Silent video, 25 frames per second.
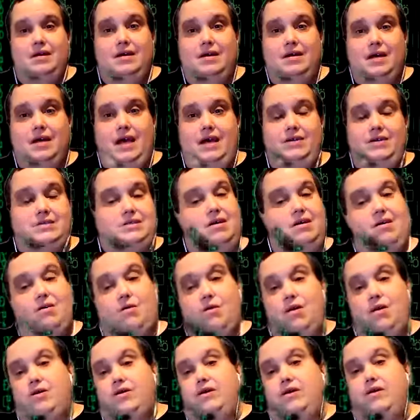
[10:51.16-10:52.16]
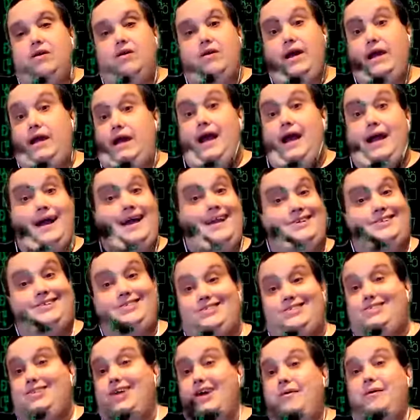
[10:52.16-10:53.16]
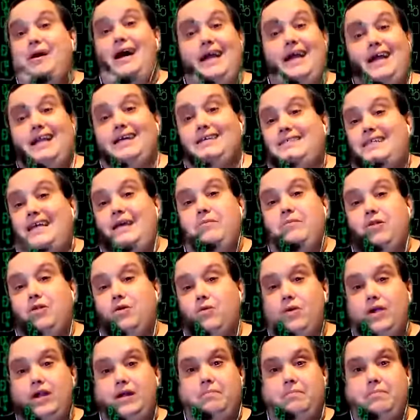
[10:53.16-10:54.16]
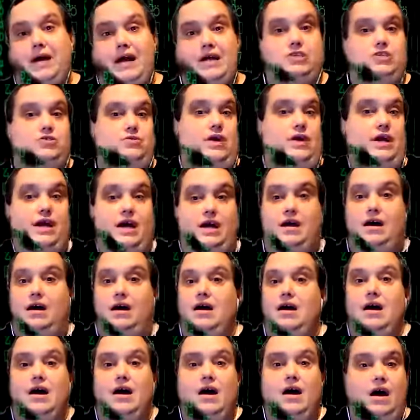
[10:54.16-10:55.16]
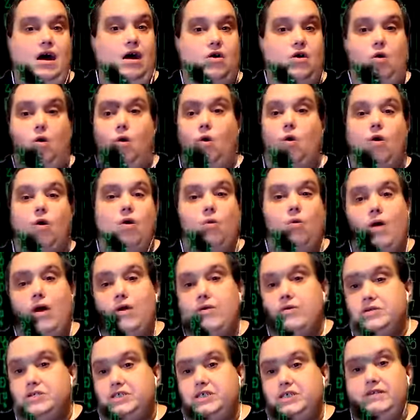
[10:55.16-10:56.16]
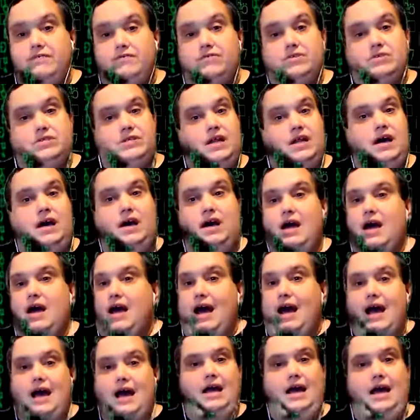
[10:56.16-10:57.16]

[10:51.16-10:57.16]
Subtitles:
and you say, oh, well, you know, hey, I got a stable of running backs, or I got a core of wide receivers. And, yeah. I